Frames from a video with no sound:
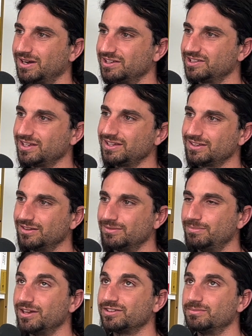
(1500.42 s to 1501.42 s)
mindset and the
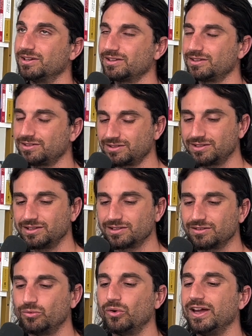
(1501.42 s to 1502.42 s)

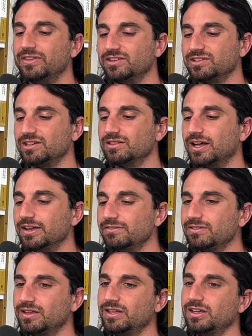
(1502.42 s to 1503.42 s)
pessimistic way to see life,